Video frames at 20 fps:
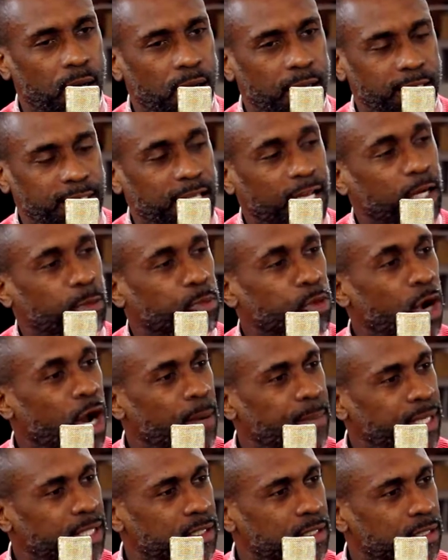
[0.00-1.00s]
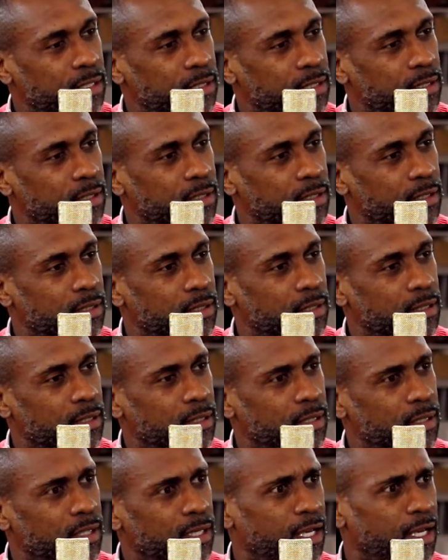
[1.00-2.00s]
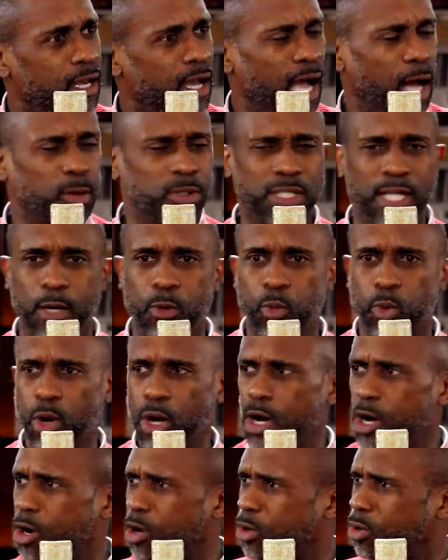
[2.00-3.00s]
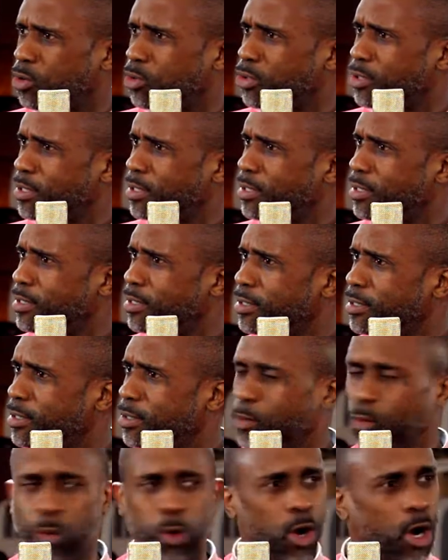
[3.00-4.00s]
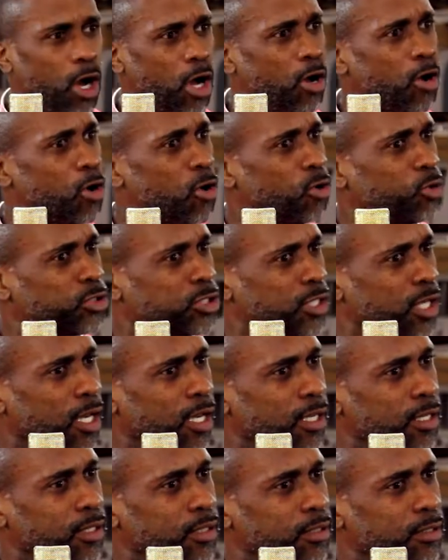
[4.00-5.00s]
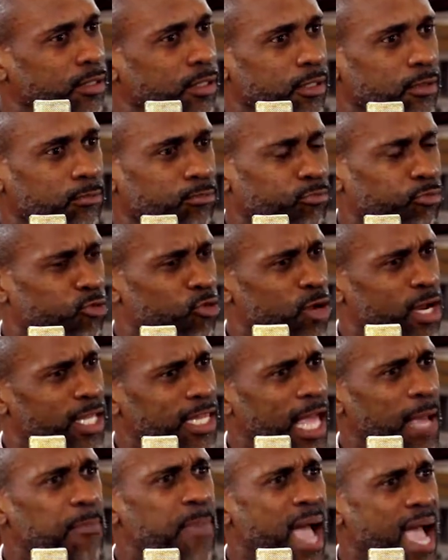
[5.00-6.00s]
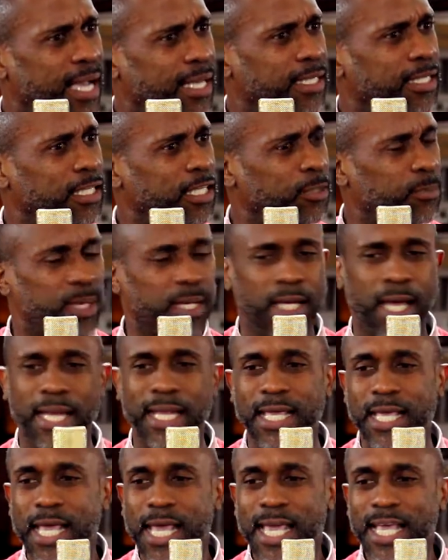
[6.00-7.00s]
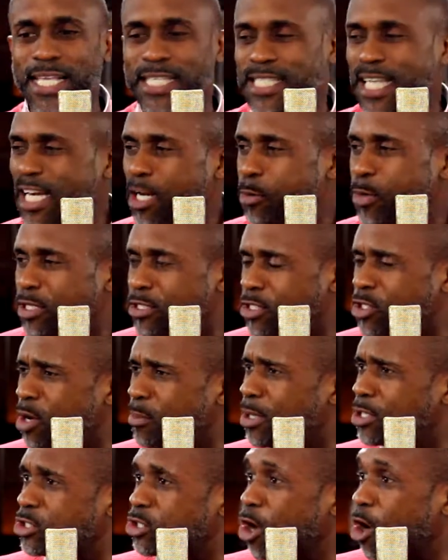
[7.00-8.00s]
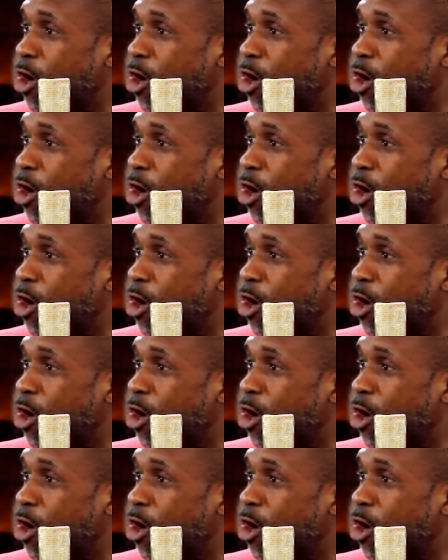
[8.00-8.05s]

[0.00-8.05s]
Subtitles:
"Is that a promise?" I was like, whoa, whoa, son. Reel that back a little bit. And he said it with so much